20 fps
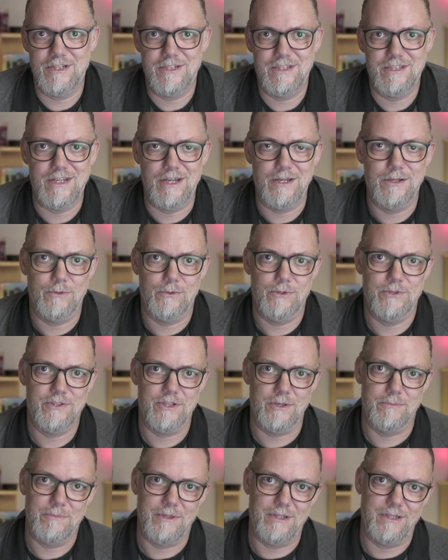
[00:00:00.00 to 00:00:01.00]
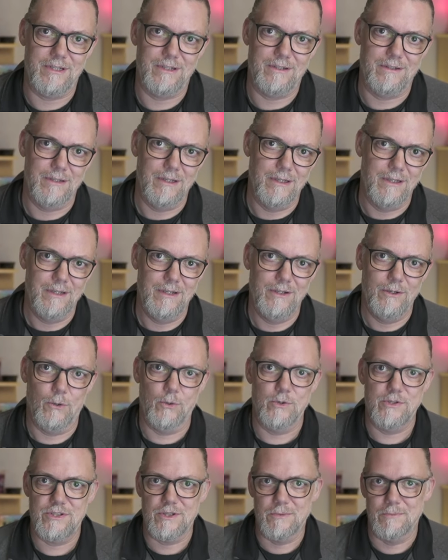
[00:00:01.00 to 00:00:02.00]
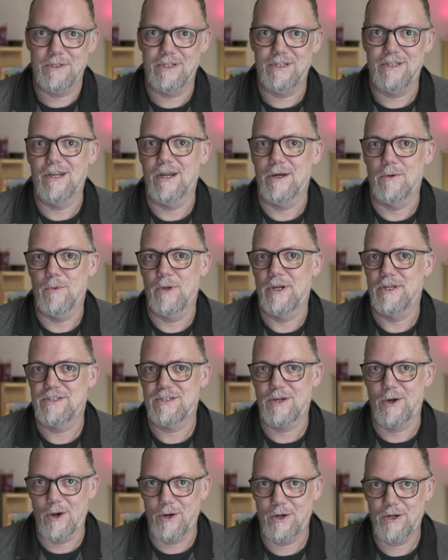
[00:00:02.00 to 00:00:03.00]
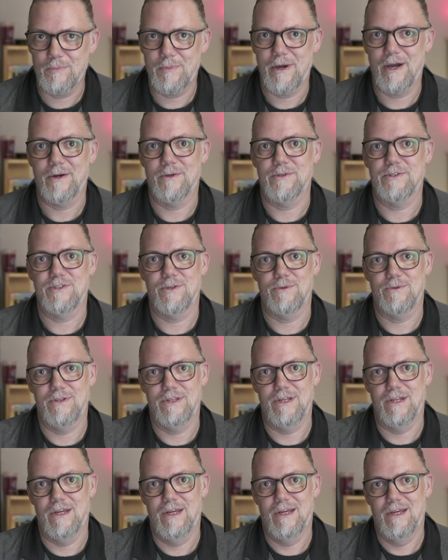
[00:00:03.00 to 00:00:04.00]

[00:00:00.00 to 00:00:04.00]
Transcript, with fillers: to say or something or something that I want to talk about so that